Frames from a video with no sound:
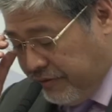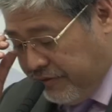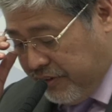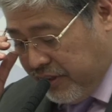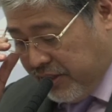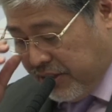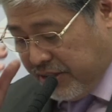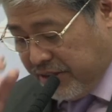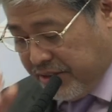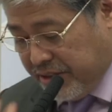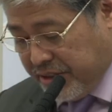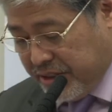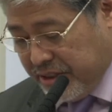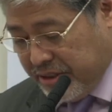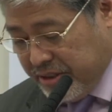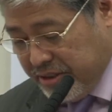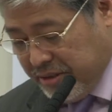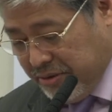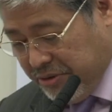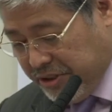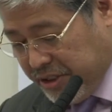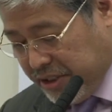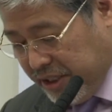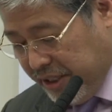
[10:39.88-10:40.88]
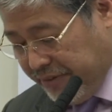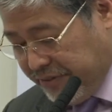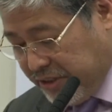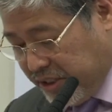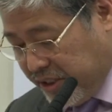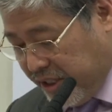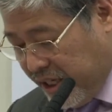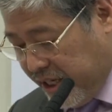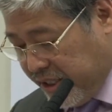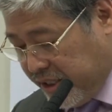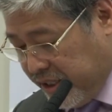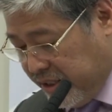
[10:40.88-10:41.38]
figures, which I've
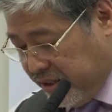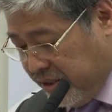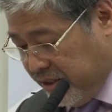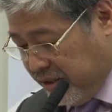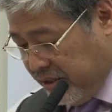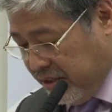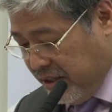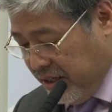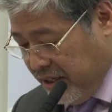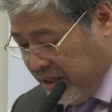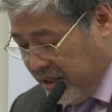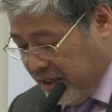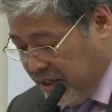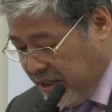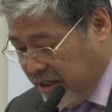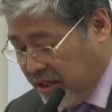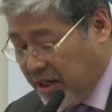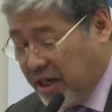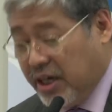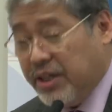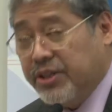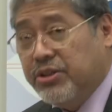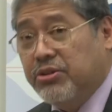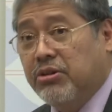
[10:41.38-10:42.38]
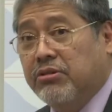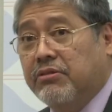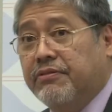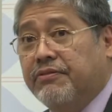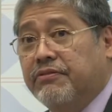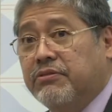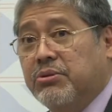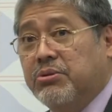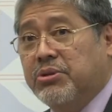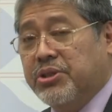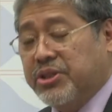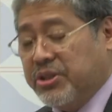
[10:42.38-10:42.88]
cited, are no
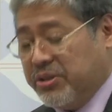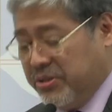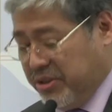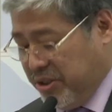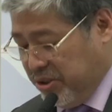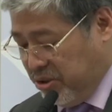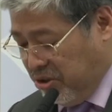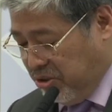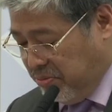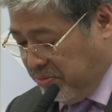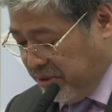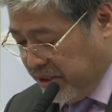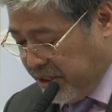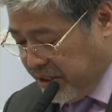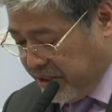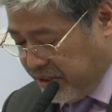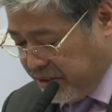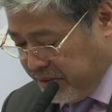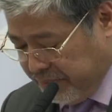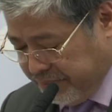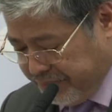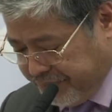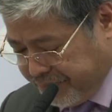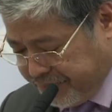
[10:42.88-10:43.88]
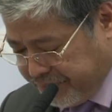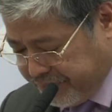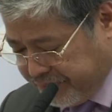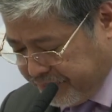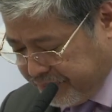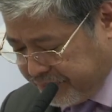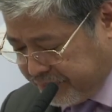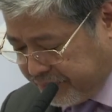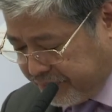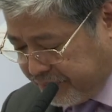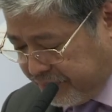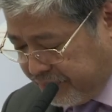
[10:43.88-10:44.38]
flukes or anomalies.
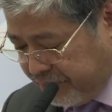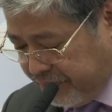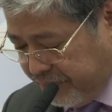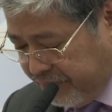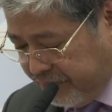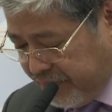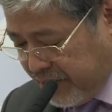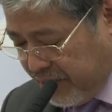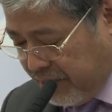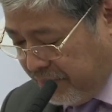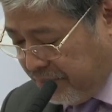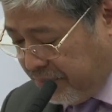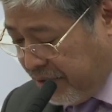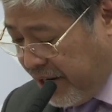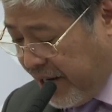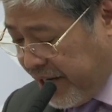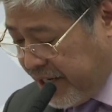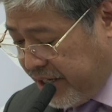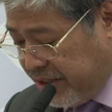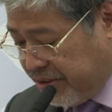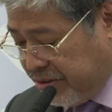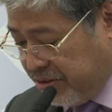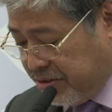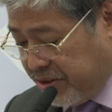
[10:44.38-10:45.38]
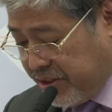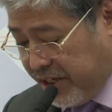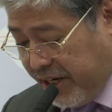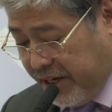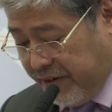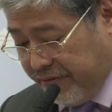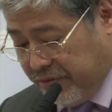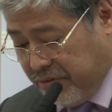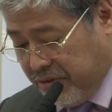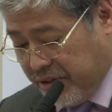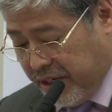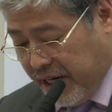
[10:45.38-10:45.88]
Prior to
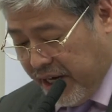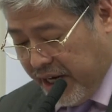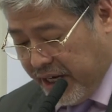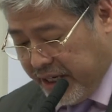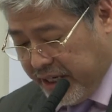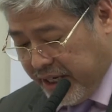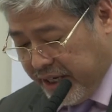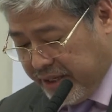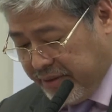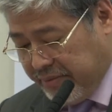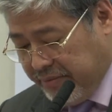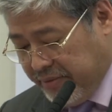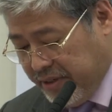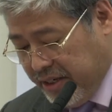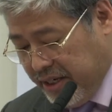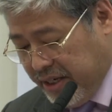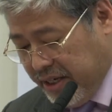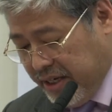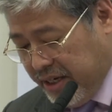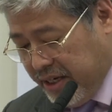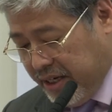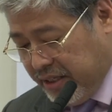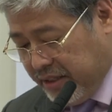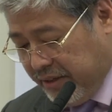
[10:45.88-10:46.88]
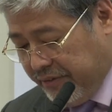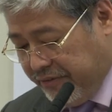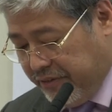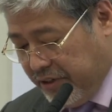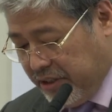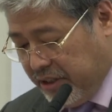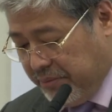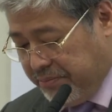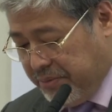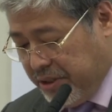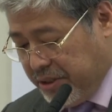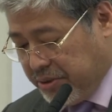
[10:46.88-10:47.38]
Typhoon Haiyan, the
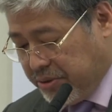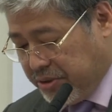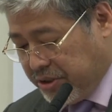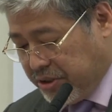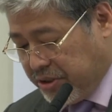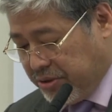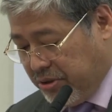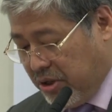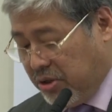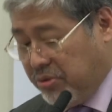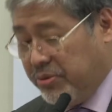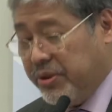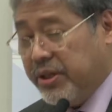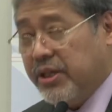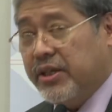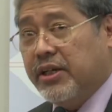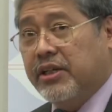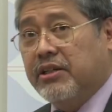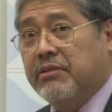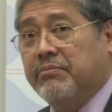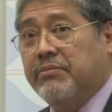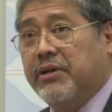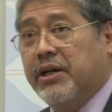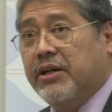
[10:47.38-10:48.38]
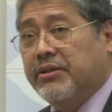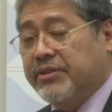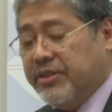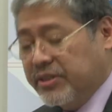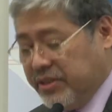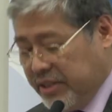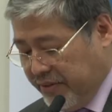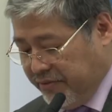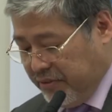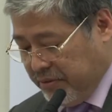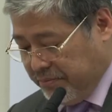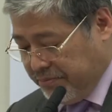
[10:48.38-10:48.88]
Philippines was growing at about
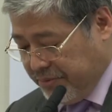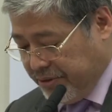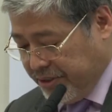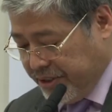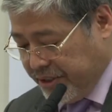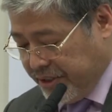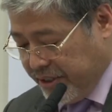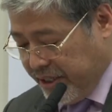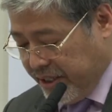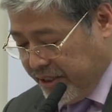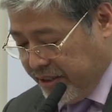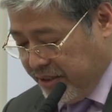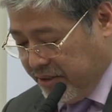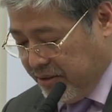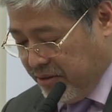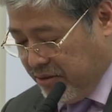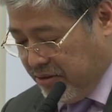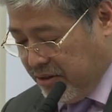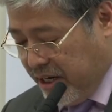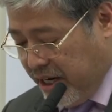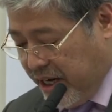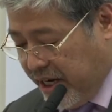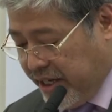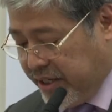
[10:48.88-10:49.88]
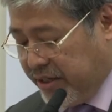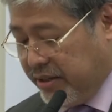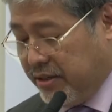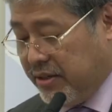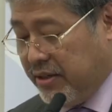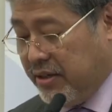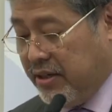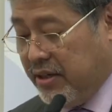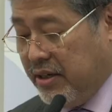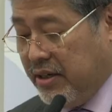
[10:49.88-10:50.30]
7% or higher